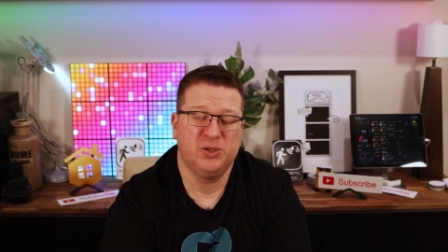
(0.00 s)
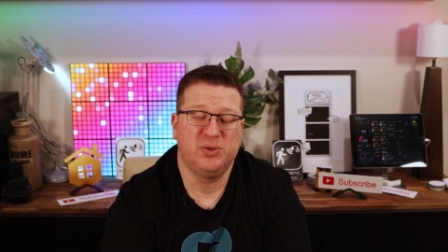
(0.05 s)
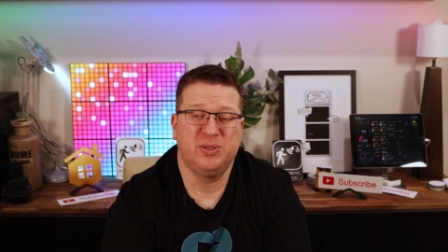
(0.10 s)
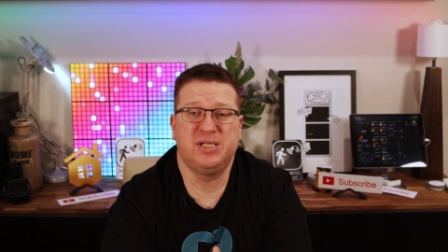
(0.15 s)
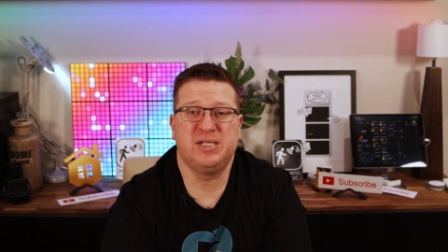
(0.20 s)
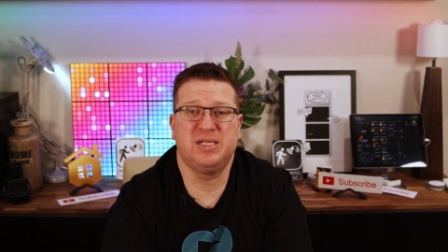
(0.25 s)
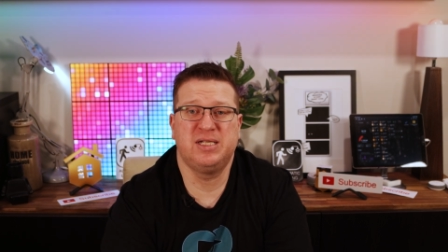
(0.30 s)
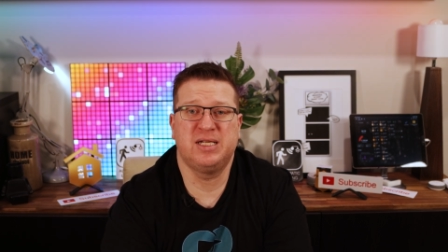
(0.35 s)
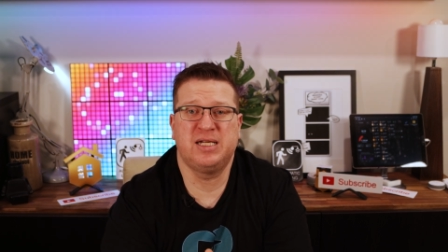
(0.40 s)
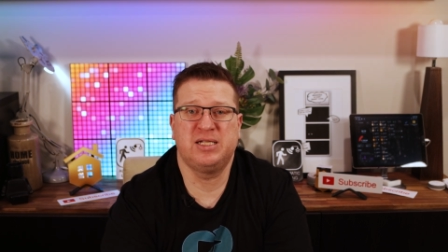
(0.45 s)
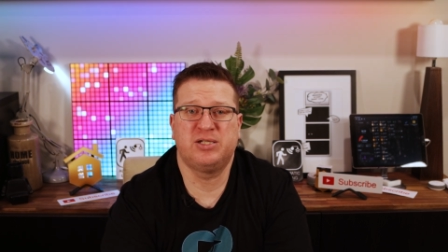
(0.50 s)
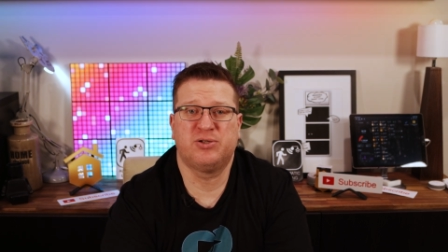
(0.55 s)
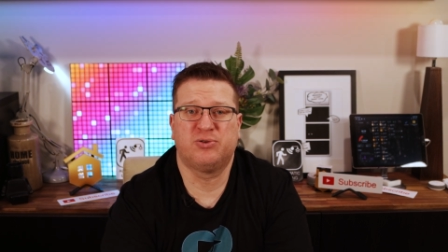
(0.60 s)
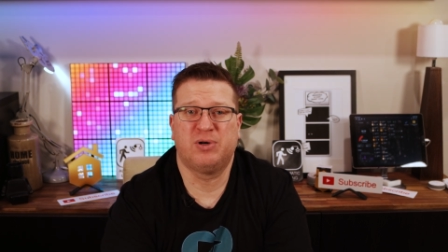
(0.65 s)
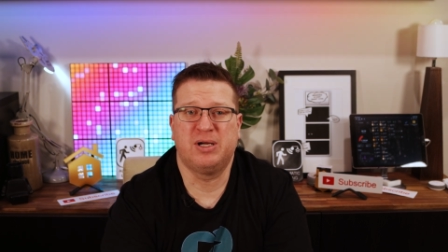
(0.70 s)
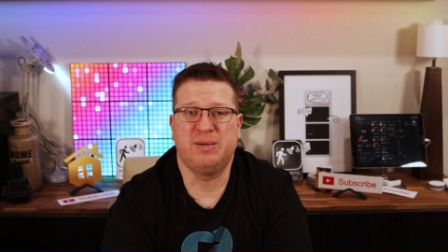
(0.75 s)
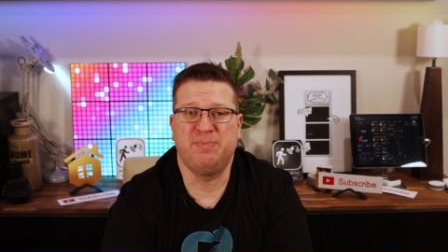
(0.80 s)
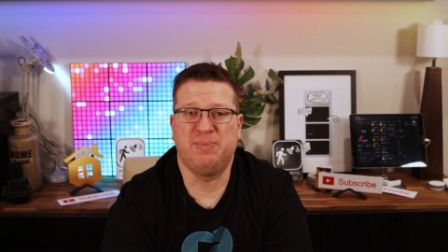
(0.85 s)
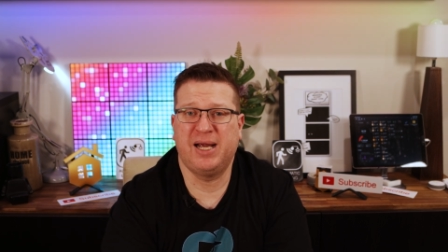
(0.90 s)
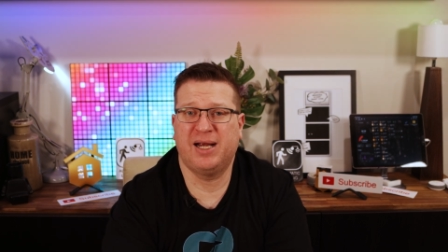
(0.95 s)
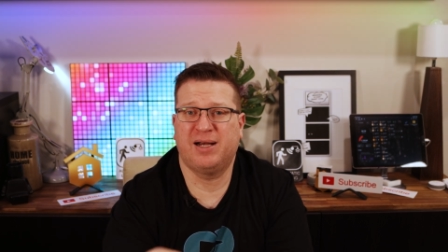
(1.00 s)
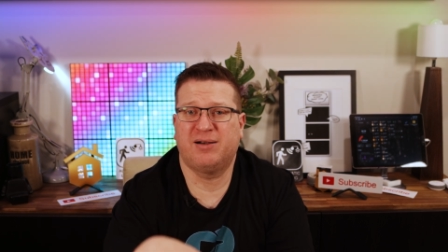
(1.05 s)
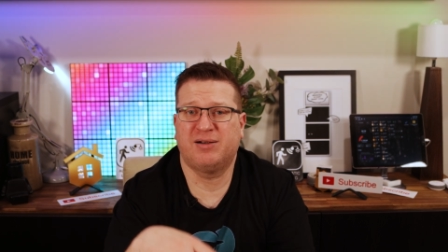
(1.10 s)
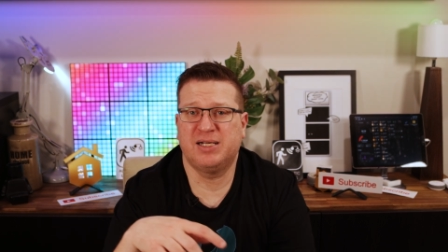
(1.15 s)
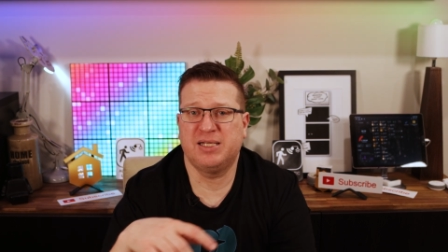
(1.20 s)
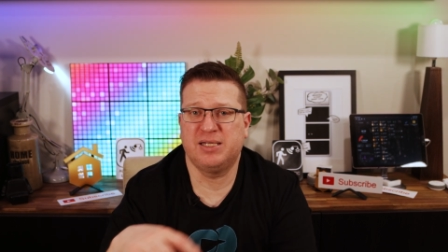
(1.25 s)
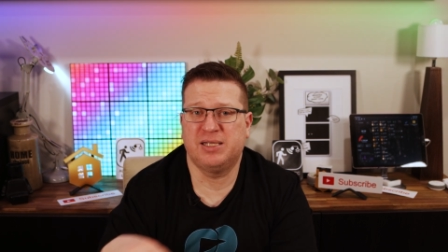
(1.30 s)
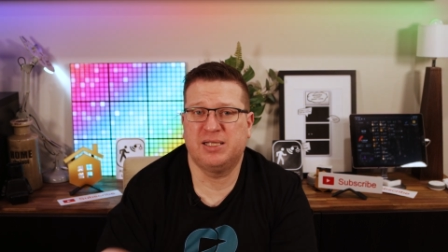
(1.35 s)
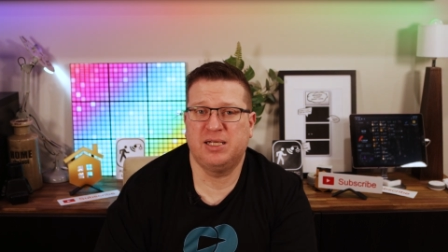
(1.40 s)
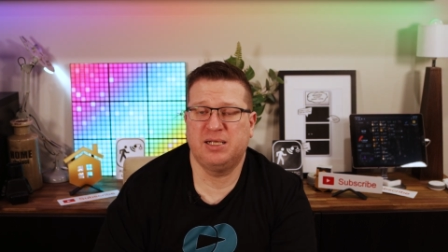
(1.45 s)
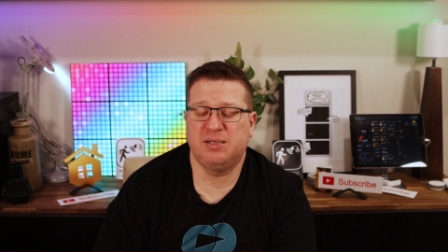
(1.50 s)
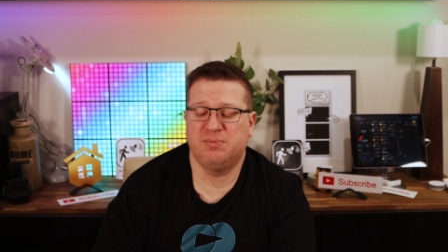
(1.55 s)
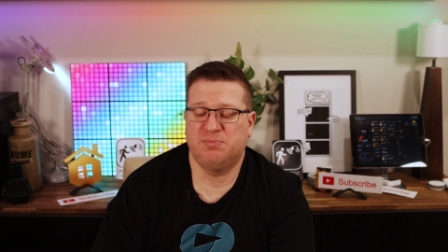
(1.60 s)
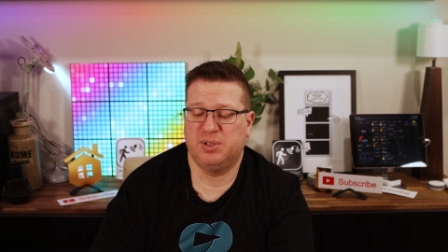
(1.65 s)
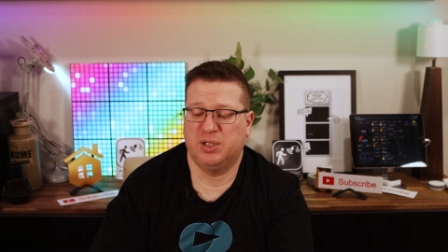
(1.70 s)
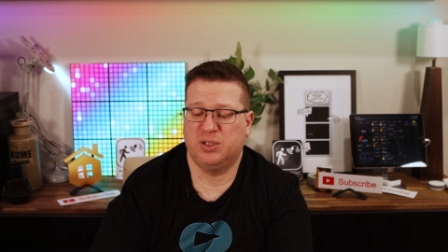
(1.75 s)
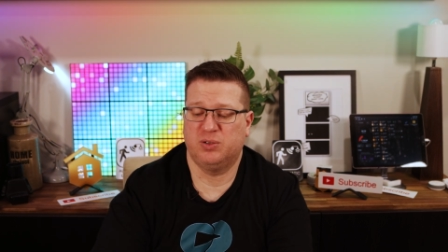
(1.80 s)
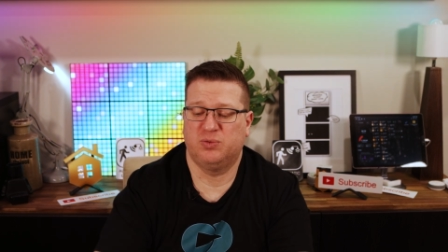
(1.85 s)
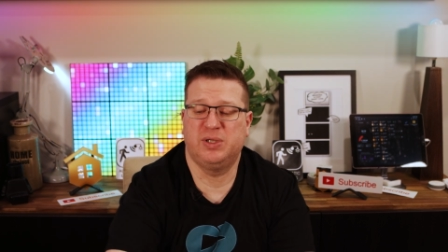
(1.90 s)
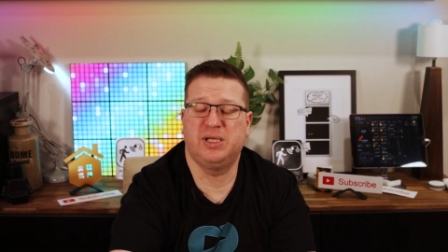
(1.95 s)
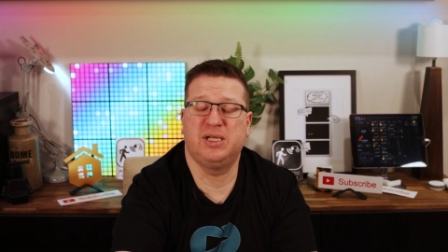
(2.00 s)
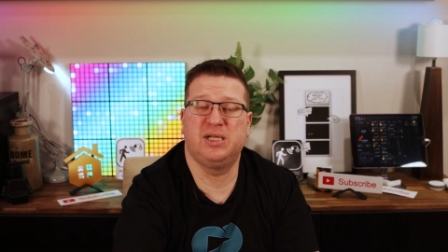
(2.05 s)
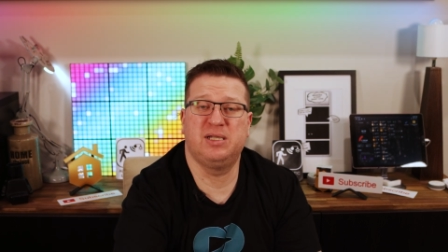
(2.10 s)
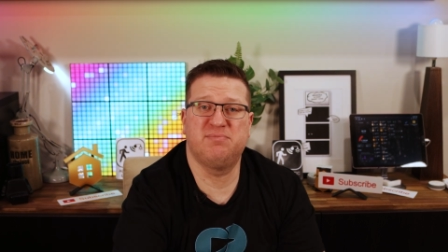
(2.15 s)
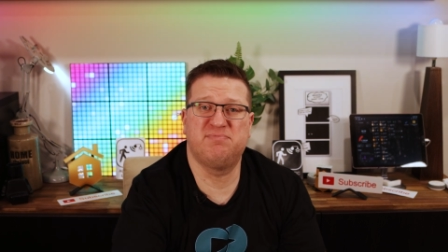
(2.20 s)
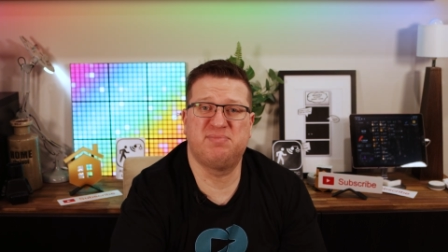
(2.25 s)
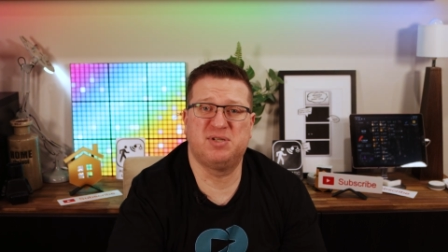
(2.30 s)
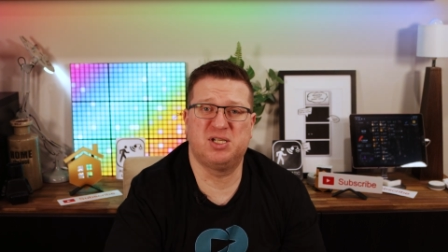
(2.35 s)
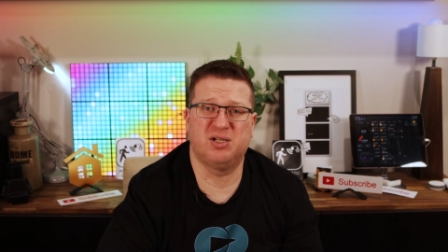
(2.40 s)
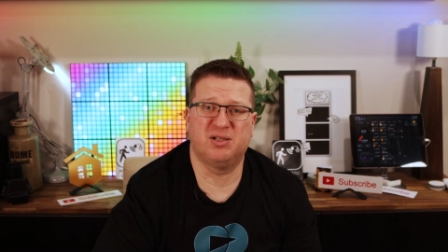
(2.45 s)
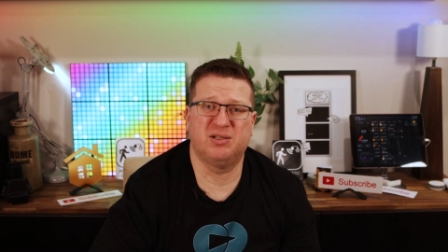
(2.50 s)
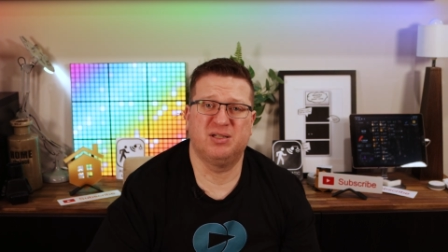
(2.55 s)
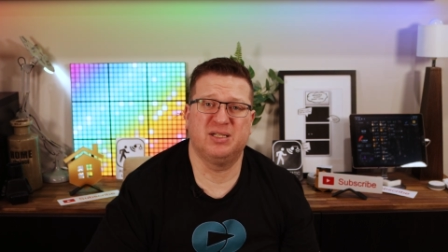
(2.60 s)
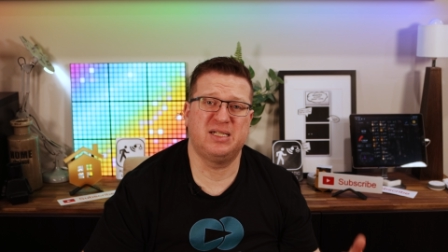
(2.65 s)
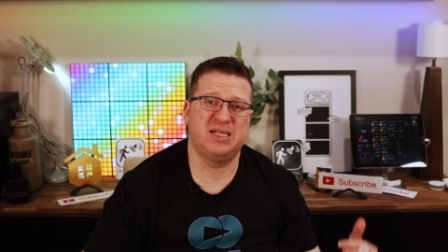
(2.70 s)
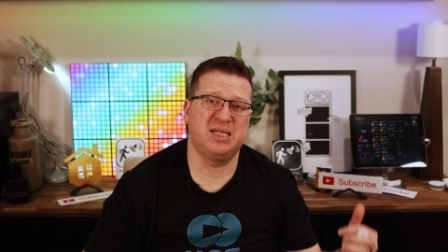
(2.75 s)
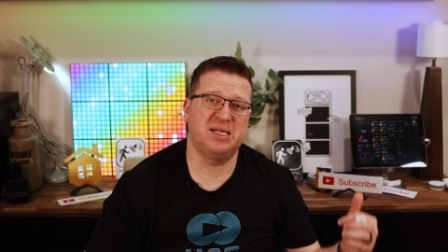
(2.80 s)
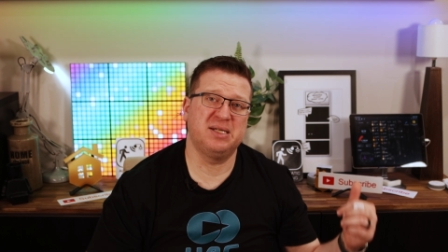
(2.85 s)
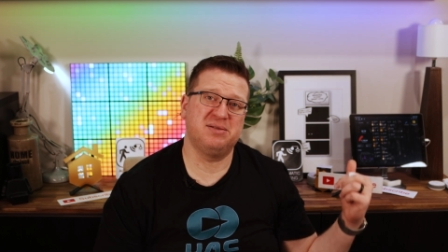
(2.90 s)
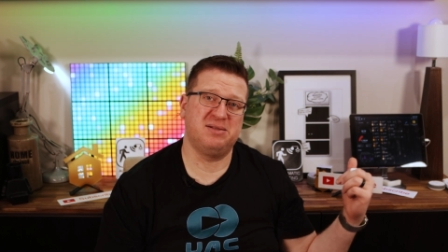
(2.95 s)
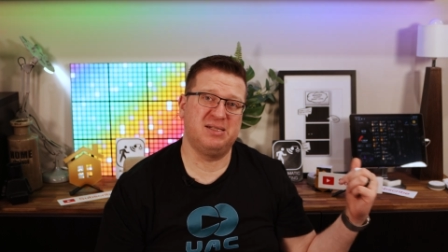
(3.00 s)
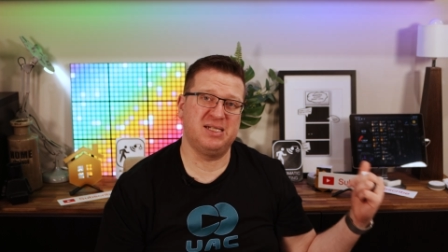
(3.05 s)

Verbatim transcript: We didn't need to repair anything, but we certainly